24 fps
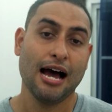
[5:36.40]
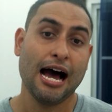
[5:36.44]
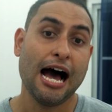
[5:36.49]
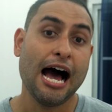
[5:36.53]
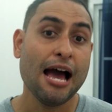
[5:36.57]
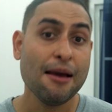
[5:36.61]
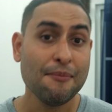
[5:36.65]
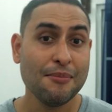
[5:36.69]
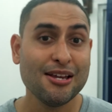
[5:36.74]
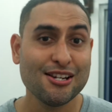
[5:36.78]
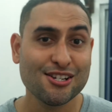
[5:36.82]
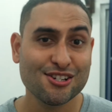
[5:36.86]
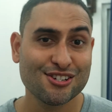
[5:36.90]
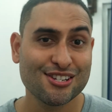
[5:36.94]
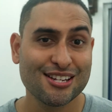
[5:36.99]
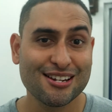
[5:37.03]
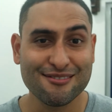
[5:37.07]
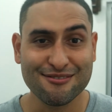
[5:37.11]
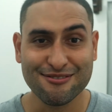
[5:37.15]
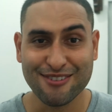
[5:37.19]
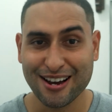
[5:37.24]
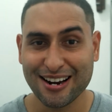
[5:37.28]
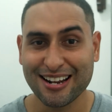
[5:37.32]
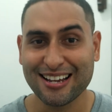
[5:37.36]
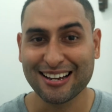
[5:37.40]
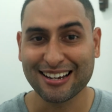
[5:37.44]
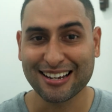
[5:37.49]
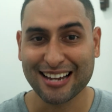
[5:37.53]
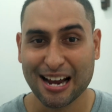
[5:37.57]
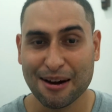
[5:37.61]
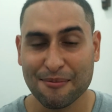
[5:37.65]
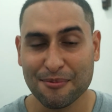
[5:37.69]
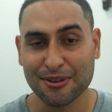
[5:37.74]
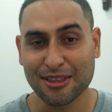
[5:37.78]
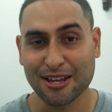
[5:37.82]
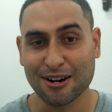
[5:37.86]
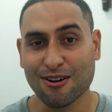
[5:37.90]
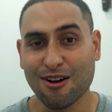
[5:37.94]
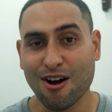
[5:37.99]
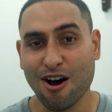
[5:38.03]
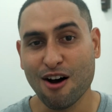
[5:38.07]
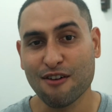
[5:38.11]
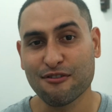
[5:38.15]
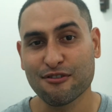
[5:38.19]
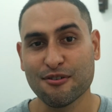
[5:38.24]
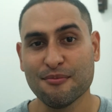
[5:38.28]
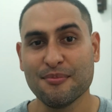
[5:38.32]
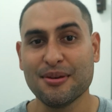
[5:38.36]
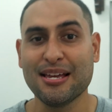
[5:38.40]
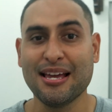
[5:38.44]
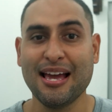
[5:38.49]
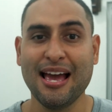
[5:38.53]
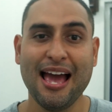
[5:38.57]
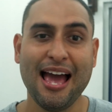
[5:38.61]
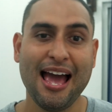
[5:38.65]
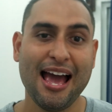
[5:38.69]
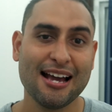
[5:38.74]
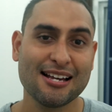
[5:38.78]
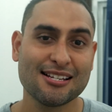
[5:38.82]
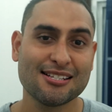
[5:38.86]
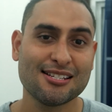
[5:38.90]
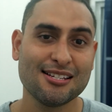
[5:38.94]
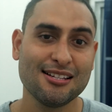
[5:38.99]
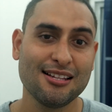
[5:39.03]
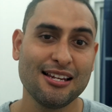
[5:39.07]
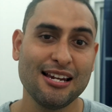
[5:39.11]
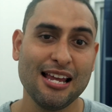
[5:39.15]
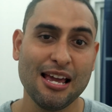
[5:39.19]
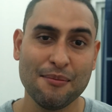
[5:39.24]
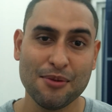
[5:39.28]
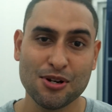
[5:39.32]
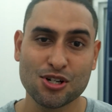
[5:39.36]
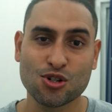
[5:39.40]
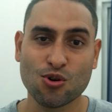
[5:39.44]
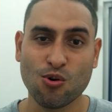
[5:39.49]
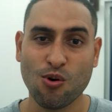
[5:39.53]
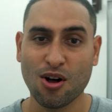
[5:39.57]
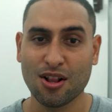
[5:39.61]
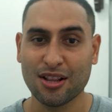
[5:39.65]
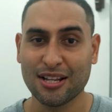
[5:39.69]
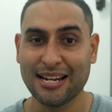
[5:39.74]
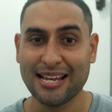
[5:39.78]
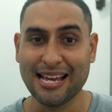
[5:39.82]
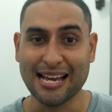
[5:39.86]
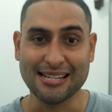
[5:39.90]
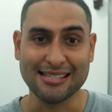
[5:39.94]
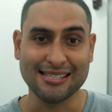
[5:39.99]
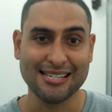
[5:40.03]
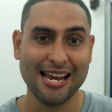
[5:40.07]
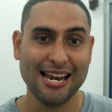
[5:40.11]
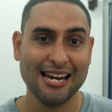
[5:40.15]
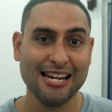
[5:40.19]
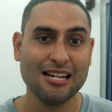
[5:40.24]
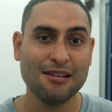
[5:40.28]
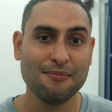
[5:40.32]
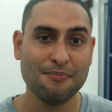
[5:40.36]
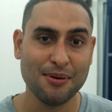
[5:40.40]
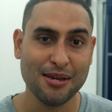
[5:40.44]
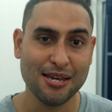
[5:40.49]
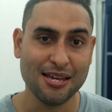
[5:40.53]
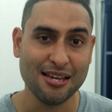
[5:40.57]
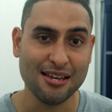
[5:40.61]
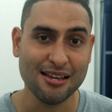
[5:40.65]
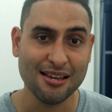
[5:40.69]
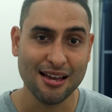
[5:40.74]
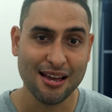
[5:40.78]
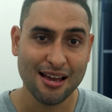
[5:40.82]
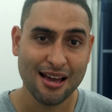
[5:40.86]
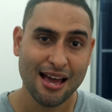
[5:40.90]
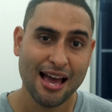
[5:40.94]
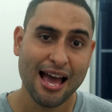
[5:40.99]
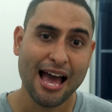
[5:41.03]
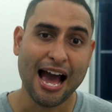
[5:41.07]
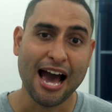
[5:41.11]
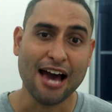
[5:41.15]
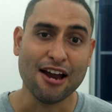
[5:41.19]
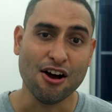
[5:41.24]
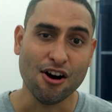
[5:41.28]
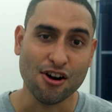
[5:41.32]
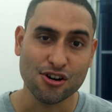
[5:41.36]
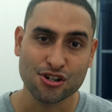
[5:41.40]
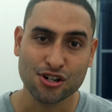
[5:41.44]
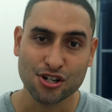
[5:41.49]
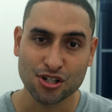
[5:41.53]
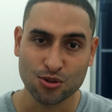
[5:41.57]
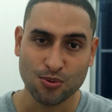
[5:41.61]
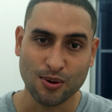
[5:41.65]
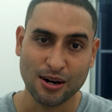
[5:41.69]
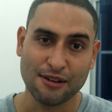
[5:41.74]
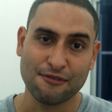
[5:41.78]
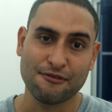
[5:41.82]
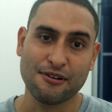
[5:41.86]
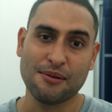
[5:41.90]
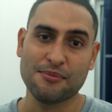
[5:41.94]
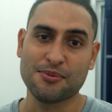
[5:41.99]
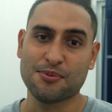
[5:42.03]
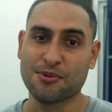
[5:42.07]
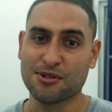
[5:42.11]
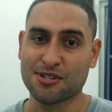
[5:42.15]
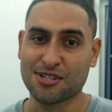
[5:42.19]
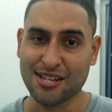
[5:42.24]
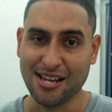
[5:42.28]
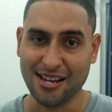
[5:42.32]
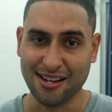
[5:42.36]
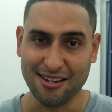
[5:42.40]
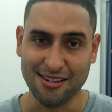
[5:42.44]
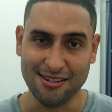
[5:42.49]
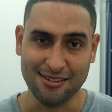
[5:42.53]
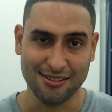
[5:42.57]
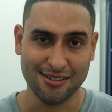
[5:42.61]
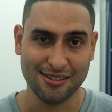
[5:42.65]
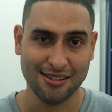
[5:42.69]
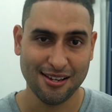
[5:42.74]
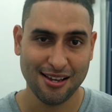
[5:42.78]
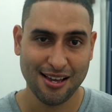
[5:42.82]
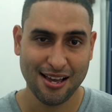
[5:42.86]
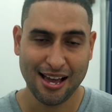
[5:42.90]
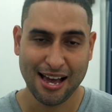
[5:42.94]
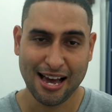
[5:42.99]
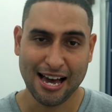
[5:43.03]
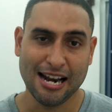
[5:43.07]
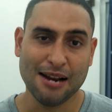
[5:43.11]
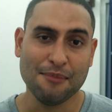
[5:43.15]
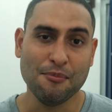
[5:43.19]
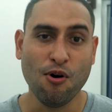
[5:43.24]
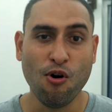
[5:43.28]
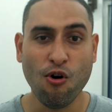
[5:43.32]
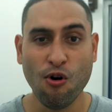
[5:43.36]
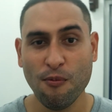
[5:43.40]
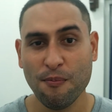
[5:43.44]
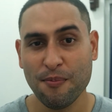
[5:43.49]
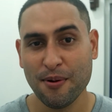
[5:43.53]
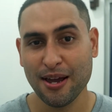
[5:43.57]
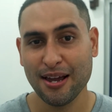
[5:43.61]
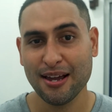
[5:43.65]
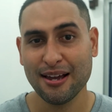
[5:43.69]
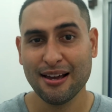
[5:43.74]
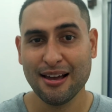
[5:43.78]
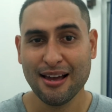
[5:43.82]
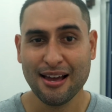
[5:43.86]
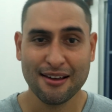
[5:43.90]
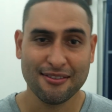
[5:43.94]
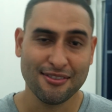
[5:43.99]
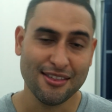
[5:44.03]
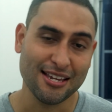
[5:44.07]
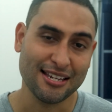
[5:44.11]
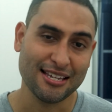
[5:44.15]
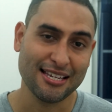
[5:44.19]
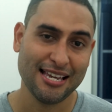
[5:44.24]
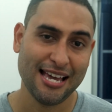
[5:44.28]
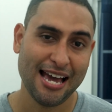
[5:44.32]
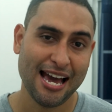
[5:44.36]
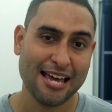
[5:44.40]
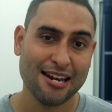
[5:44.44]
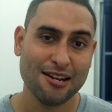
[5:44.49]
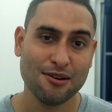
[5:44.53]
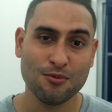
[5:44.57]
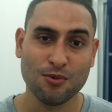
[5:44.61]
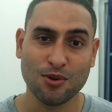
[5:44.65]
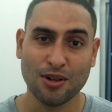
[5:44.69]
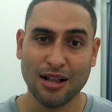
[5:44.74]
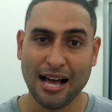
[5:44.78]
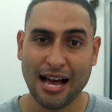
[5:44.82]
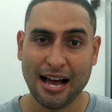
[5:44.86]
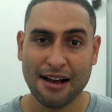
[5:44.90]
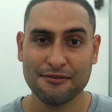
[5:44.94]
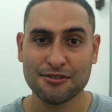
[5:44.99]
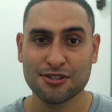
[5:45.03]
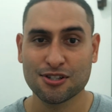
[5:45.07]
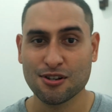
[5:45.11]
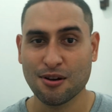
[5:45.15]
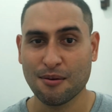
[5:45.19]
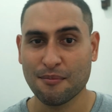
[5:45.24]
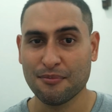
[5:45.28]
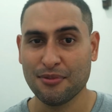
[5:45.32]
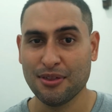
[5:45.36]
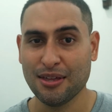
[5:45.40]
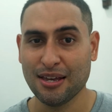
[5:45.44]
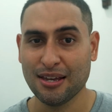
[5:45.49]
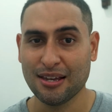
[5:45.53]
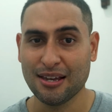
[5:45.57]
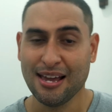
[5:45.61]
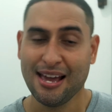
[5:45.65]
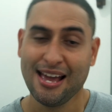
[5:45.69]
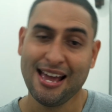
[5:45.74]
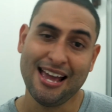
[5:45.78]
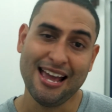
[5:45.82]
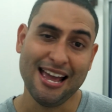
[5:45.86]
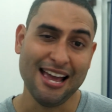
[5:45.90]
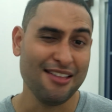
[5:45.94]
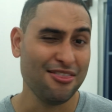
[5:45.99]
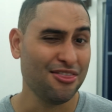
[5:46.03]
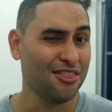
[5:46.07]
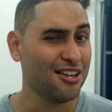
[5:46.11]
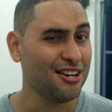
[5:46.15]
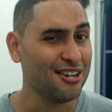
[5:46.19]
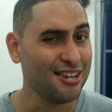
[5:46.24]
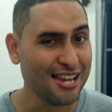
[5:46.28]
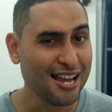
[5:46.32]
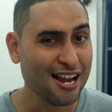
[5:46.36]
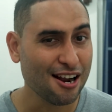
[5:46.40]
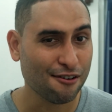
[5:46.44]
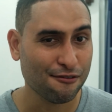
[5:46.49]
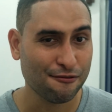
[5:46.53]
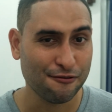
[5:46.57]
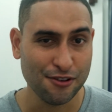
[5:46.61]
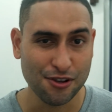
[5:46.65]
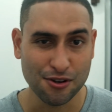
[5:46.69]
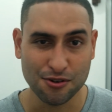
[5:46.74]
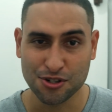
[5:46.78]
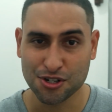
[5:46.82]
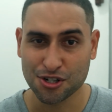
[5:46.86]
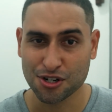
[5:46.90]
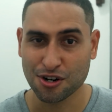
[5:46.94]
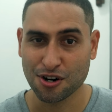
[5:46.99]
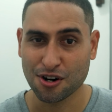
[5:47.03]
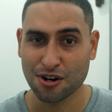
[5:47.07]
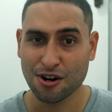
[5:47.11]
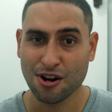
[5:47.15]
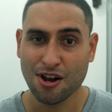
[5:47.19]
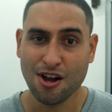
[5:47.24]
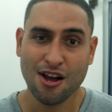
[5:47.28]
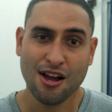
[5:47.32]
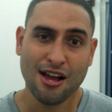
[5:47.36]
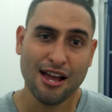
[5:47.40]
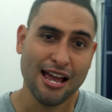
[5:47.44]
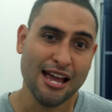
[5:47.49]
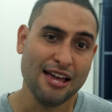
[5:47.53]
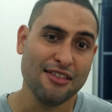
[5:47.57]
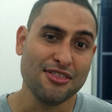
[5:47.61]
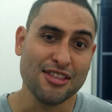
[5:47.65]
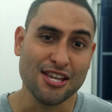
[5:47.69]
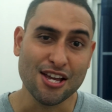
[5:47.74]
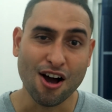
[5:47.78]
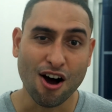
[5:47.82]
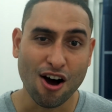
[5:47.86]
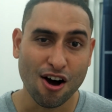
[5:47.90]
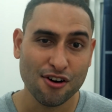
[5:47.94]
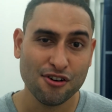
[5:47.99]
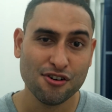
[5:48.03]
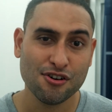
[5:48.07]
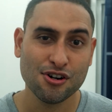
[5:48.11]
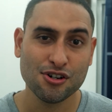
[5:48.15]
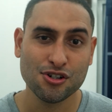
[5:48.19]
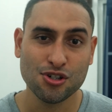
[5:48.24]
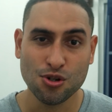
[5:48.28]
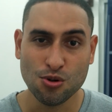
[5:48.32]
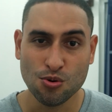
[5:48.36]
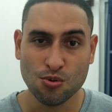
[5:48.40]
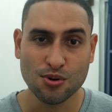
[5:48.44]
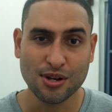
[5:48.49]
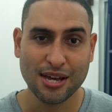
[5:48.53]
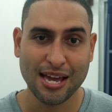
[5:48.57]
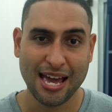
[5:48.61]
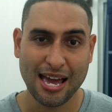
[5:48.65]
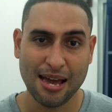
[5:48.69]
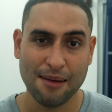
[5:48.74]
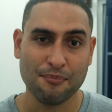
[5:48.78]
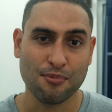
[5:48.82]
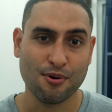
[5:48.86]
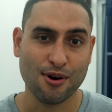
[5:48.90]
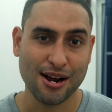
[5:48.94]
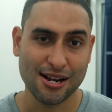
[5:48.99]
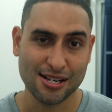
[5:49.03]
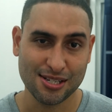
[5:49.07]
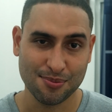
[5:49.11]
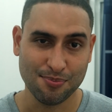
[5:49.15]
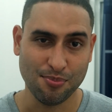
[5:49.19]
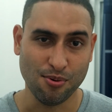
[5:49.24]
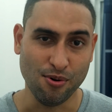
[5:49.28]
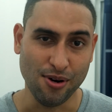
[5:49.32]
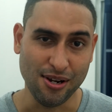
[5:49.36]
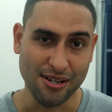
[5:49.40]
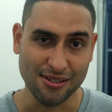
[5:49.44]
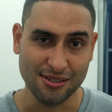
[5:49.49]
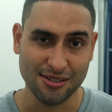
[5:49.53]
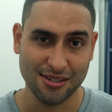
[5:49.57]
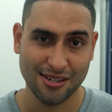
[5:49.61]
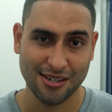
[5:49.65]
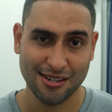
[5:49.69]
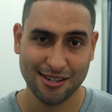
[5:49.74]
I'm interested in finding a camera that'll offer me excellent image quality at 1080p at 120 frames per second. And I'm hoping that Canon will have something in the near future in the under 2K price point.